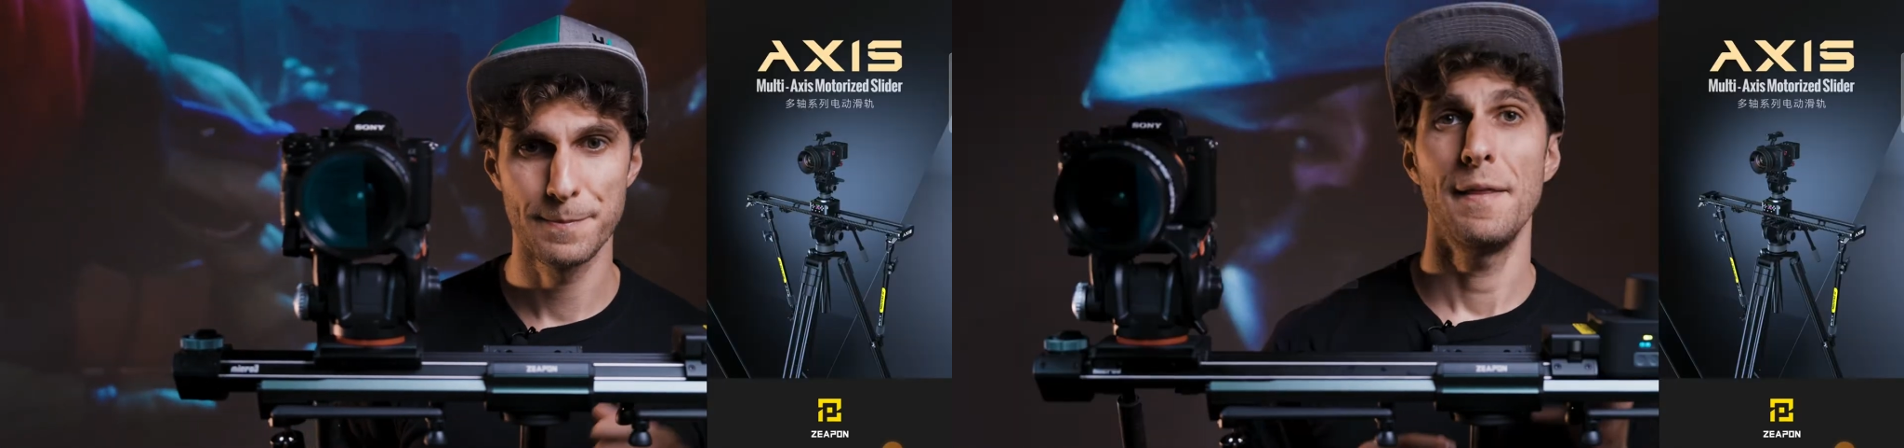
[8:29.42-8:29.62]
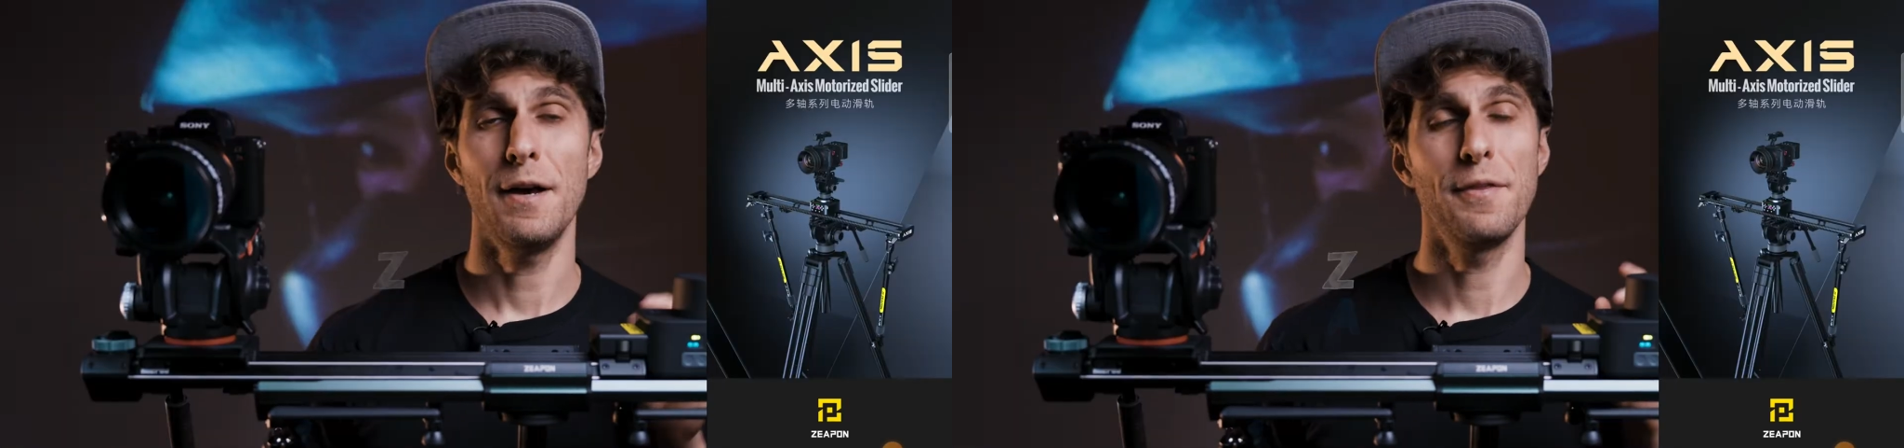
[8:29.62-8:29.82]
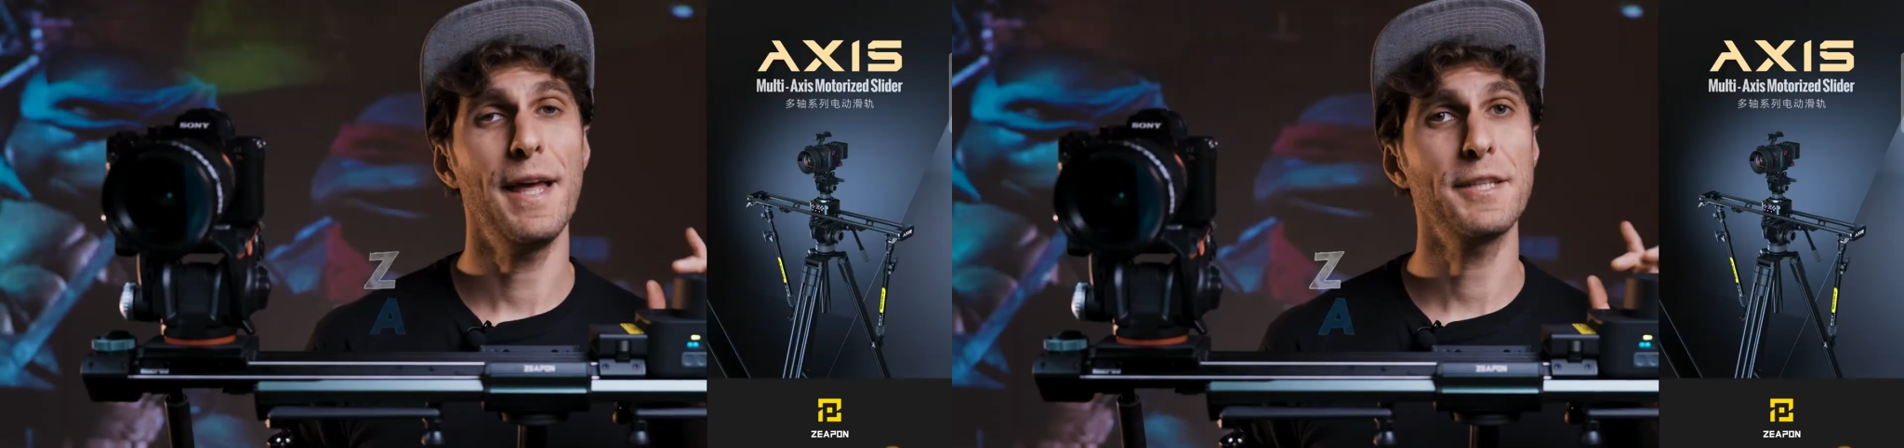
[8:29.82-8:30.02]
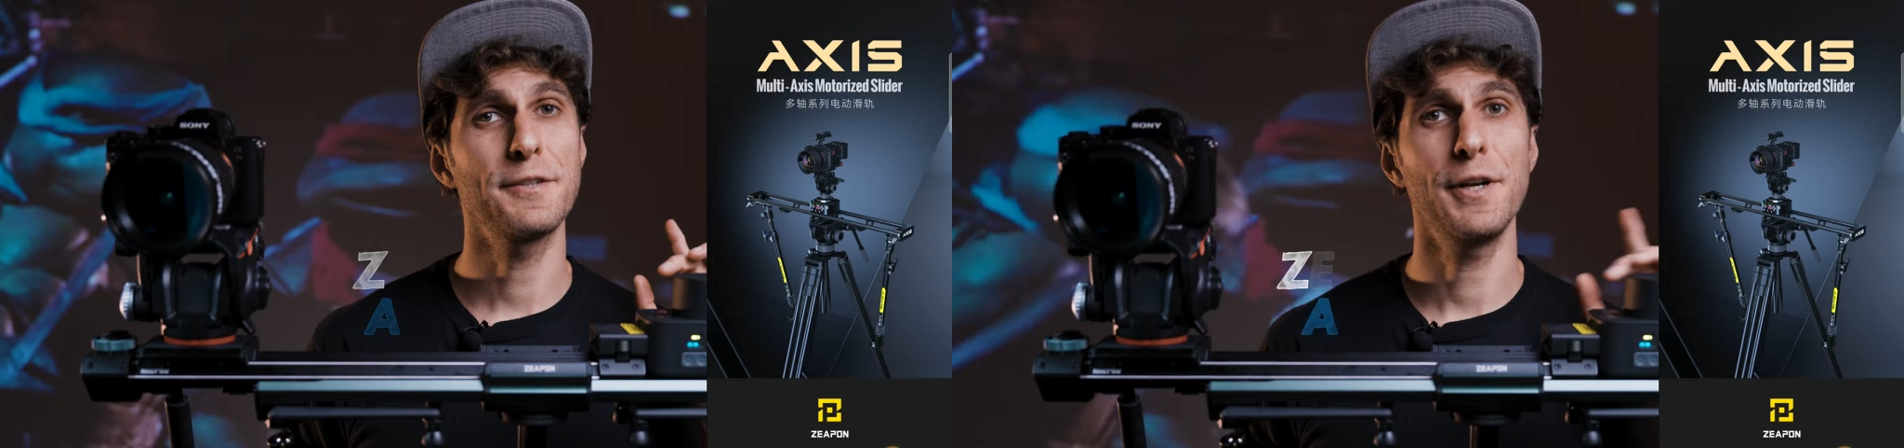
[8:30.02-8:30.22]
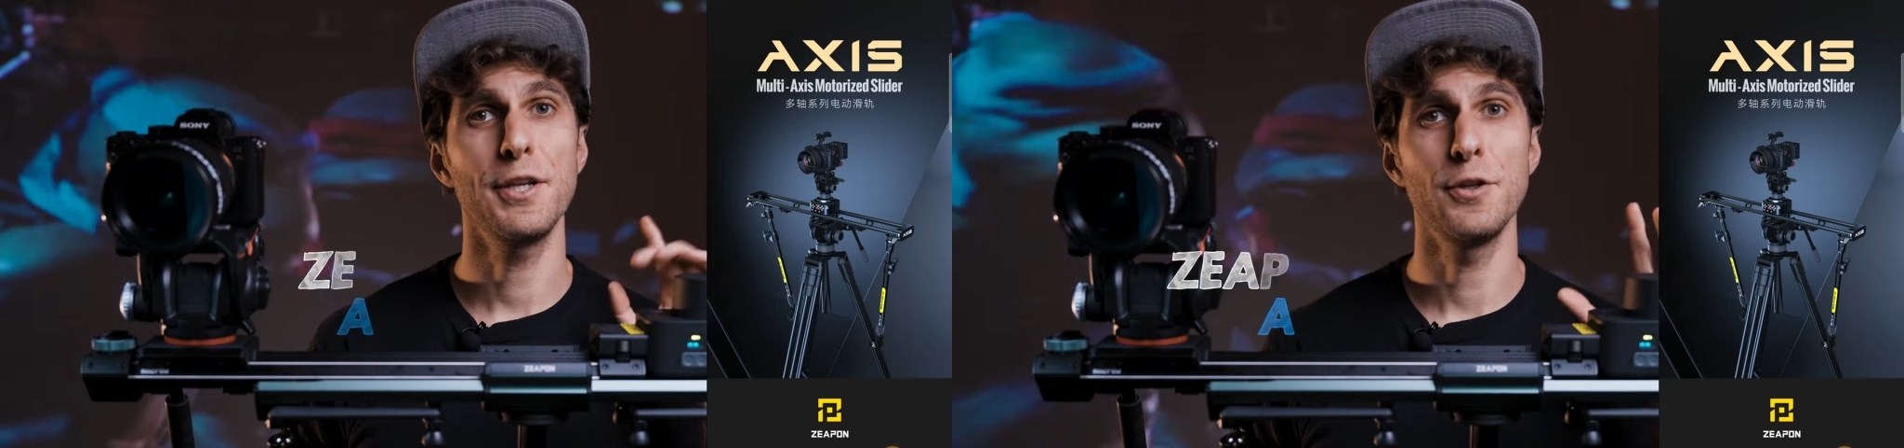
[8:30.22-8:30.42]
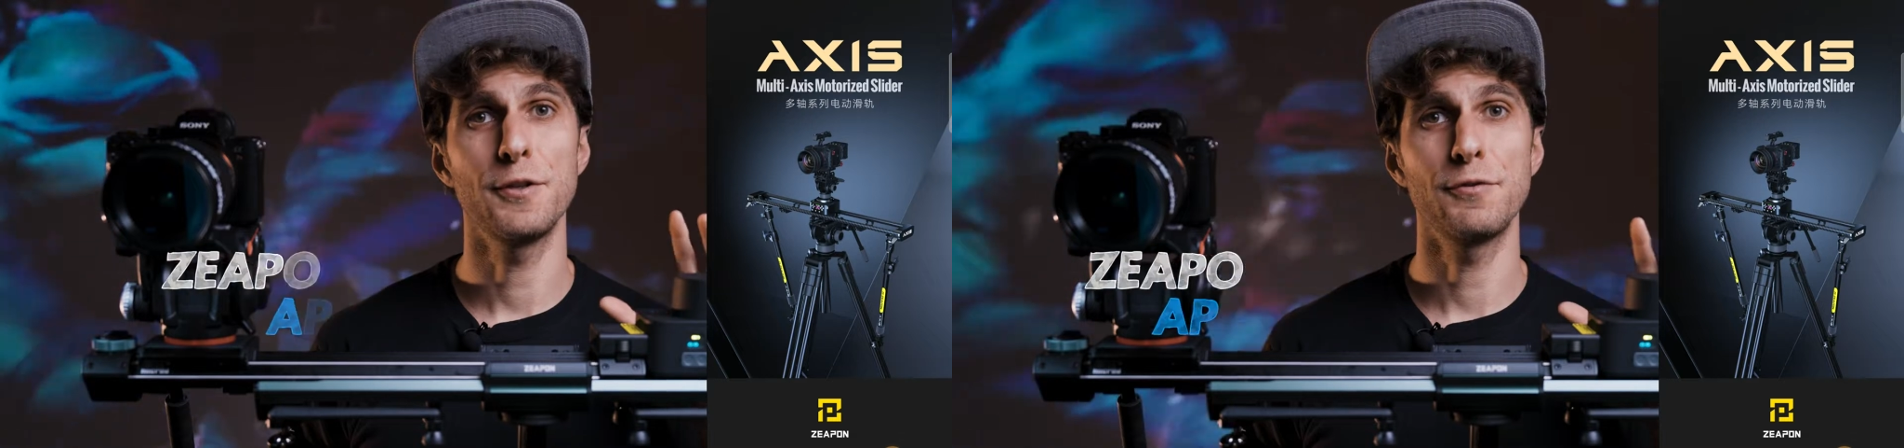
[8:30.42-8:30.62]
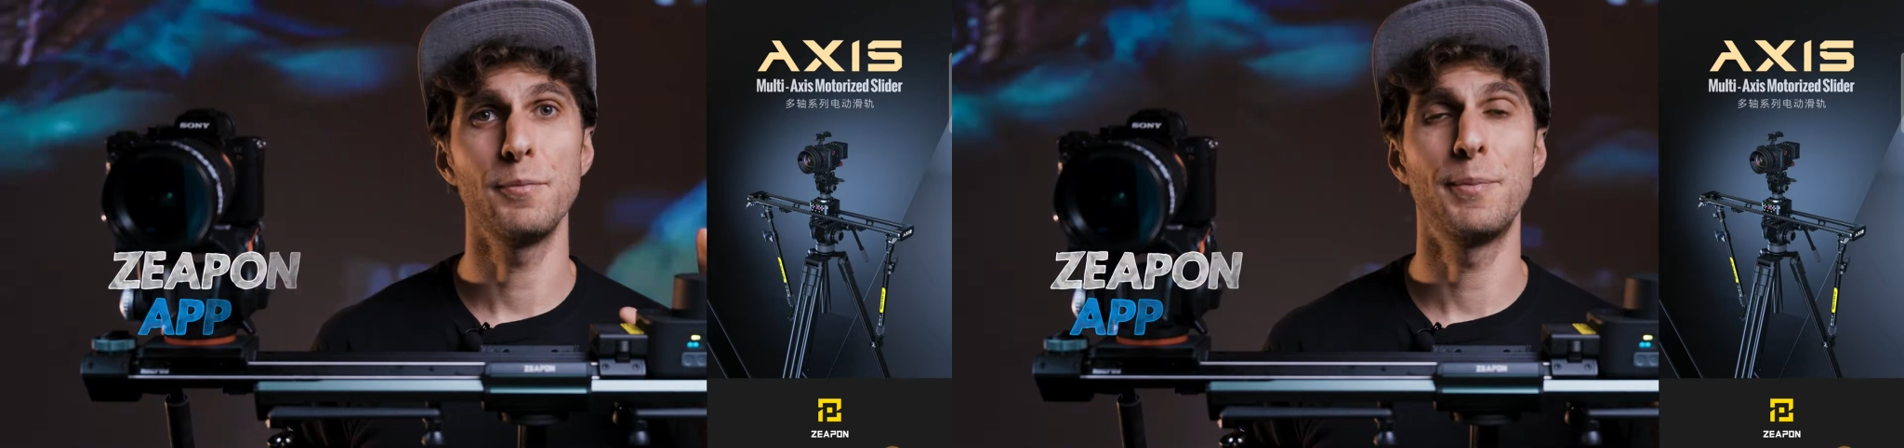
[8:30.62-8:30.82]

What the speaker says: Now that's very useful,